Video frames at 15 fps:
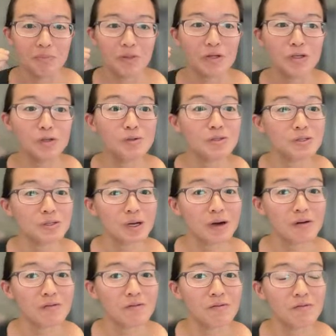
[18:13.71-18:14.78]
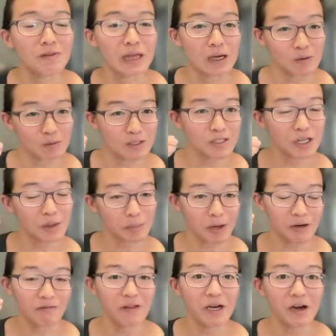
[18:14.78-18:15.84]
the use of language on the
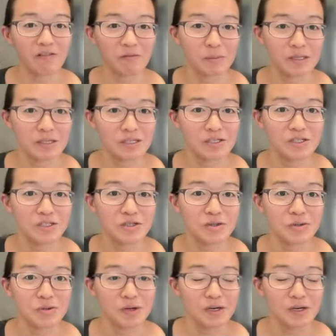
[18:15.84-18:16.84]
part of the government to